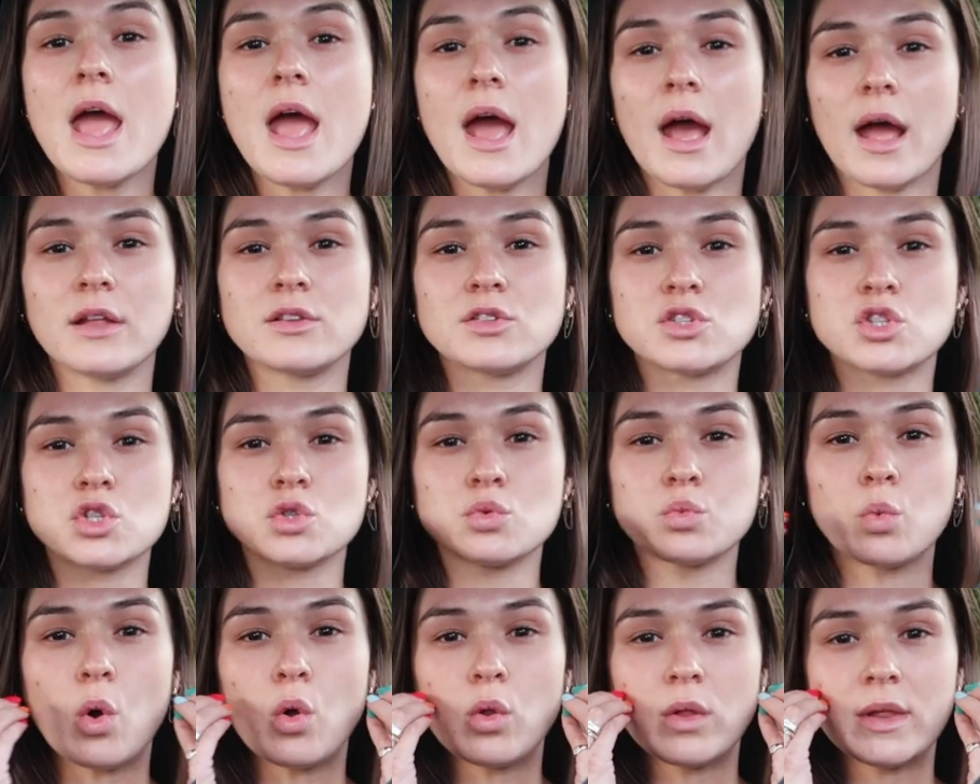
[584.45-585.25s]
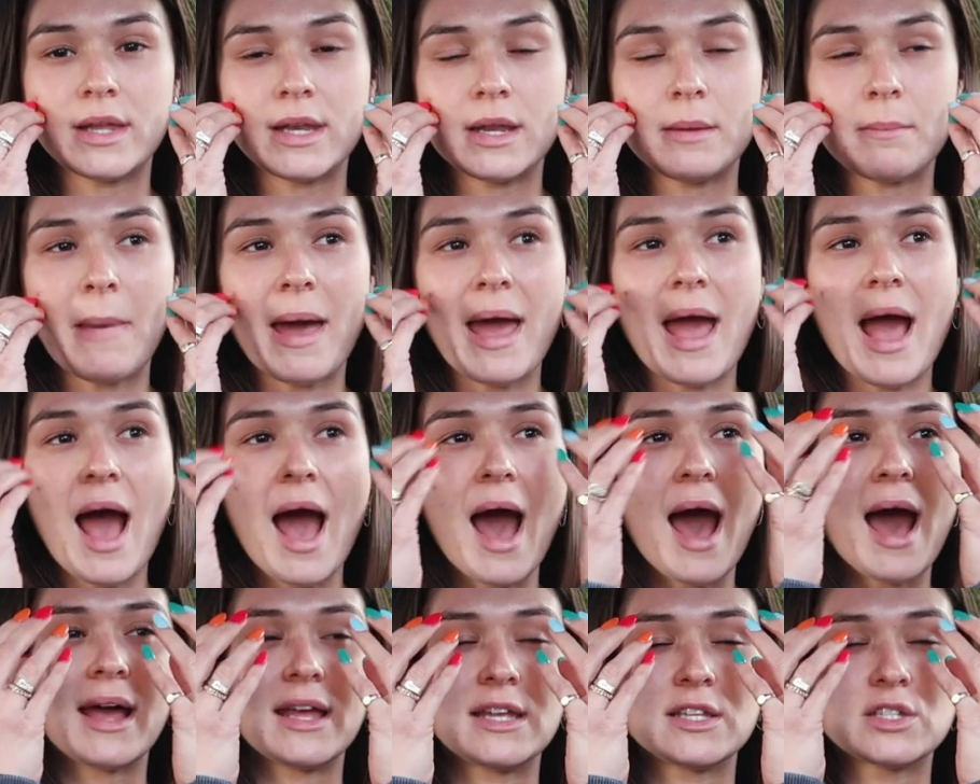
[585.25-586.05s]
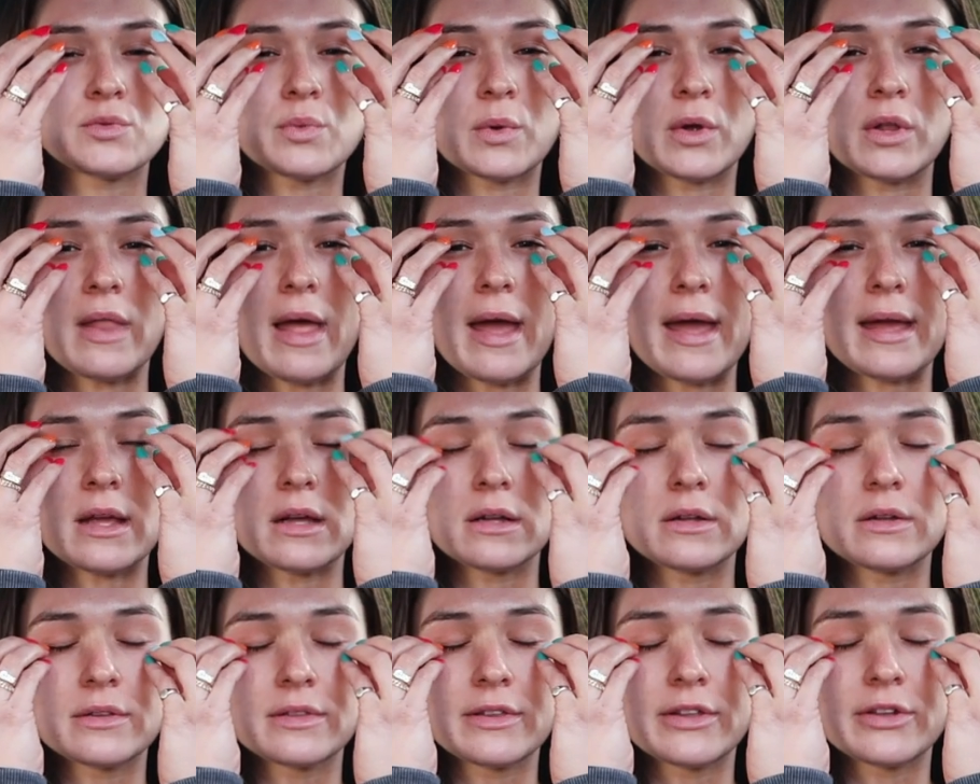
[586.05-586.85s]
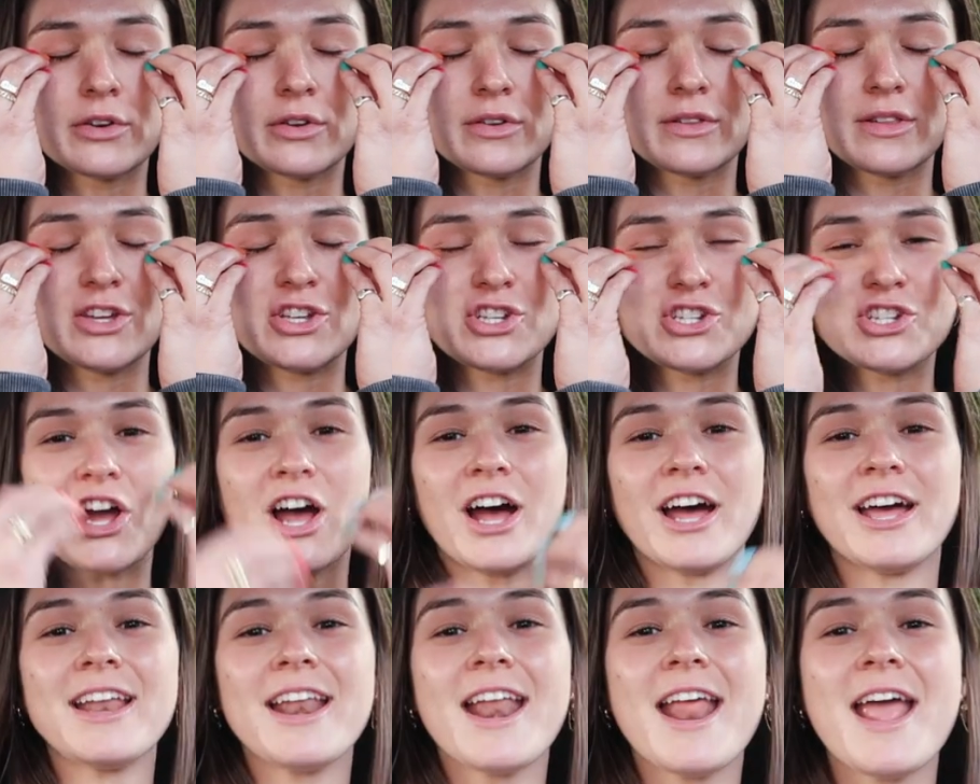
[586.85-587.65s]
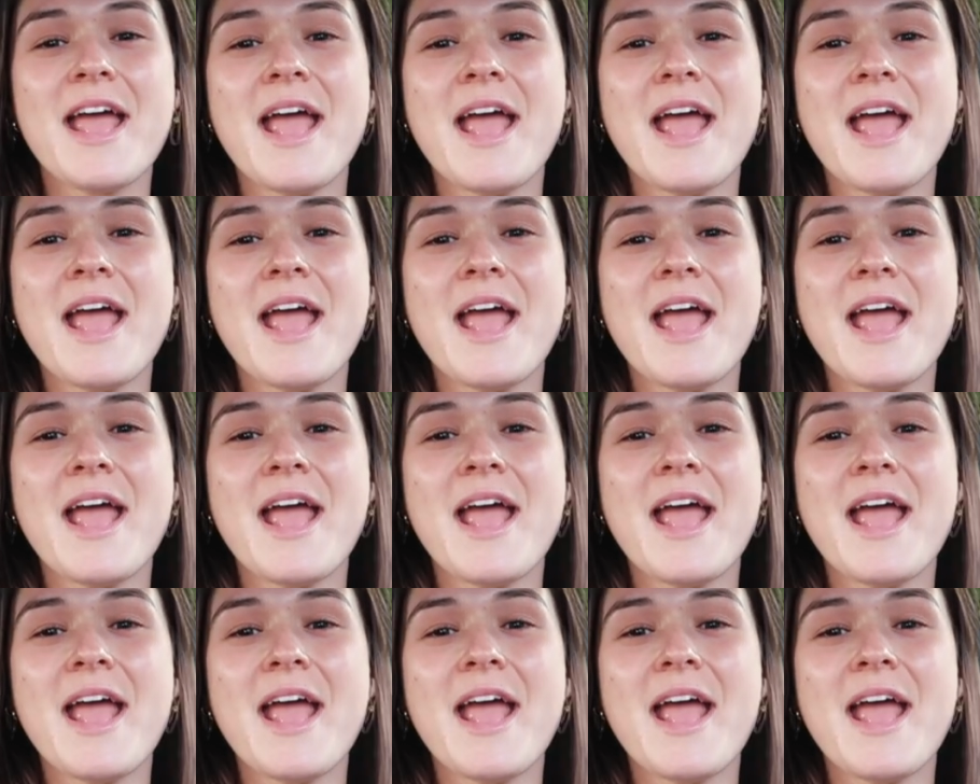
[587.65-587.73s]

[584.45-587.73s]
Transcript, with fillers: and swollen and my eyes were like literally shut